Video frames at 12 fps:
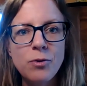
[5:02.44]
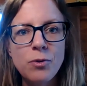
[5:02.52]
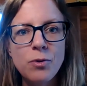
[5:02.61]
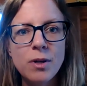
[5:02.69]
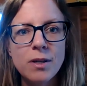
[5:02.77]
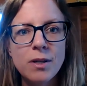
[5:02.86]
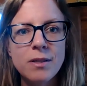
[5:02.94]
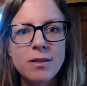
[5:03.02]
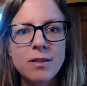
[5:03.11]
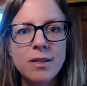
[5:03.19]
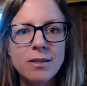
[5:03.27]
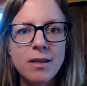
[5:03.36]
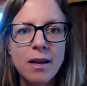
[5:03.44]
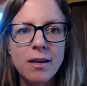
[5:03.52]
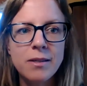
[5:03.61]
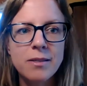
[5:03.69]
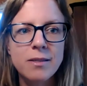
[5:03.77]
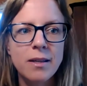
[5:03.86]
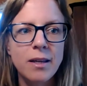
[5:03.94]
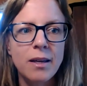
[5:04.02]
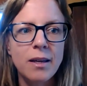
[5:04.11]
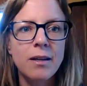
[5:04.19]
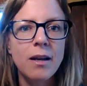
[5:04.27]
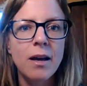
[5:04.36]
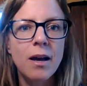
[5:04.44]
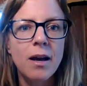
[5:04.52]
food assistance sites in